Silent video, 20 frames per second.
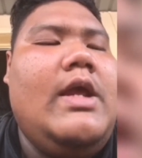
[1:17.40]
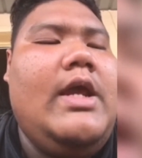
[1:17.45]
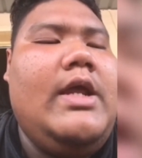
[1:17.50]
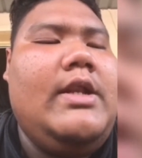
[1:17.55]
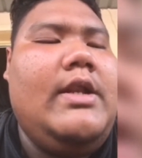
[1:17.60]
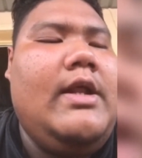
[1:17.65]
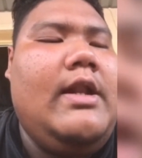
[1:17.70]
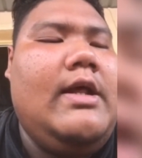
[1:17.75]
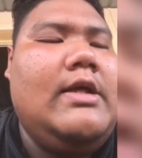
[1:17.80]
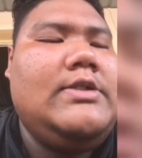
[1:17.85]

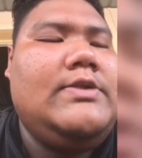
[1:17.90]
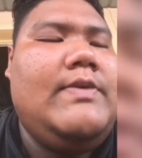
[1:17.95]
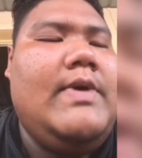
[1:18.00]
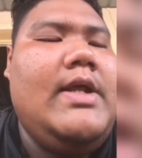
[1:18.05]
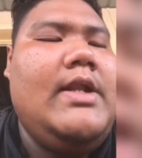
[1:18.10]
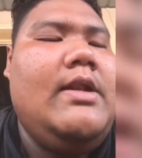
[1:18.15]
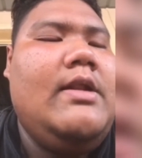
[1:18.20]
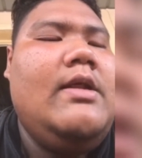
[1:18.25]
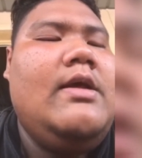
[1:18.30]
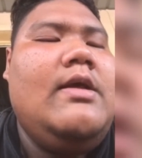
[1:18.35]
And the last
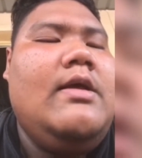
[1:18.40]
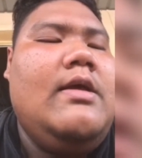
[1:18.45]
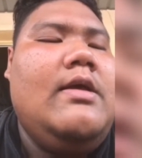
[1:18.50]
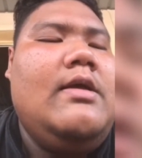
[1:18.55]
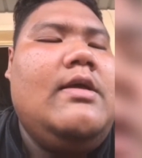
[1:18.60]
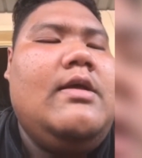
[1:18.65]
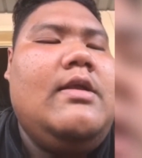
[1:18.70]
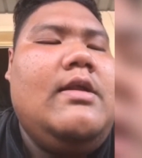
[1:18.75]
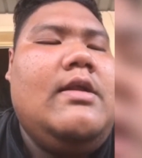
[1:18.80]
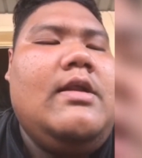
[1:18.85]
one,
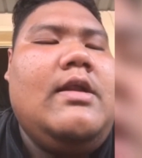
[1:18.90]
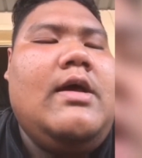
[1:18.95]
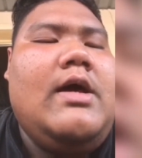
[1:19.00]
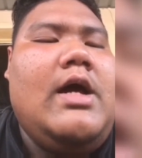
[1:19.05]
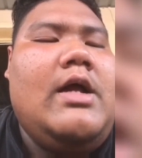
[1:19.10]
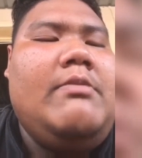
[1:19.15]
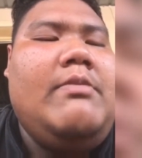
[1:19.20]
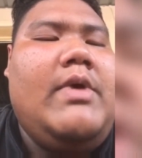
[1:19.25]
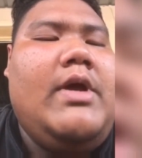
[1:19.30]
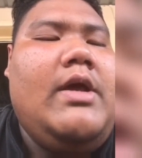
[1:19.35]
there
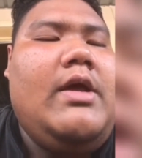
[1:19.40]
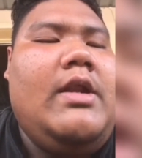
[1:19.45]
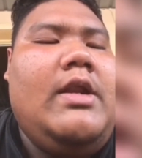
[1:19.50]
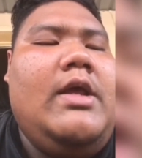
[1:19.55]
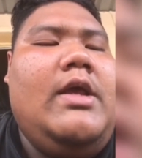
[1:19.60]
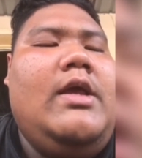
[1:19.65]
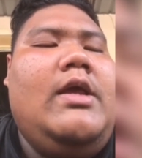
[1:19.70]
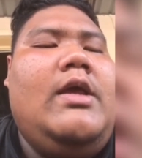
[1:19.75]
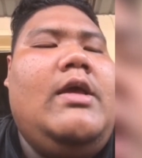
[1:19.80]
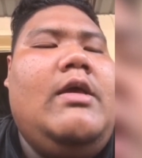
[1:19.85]
are
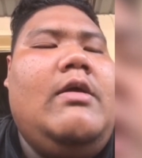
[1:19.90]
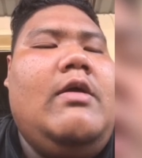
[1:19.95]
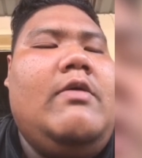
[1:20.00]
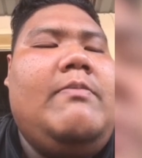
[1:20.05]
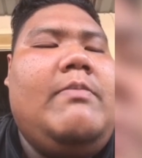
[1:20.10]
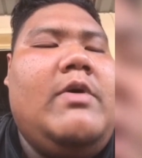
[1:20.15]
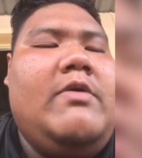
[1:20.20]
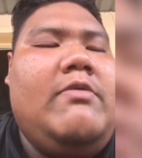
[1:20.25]
many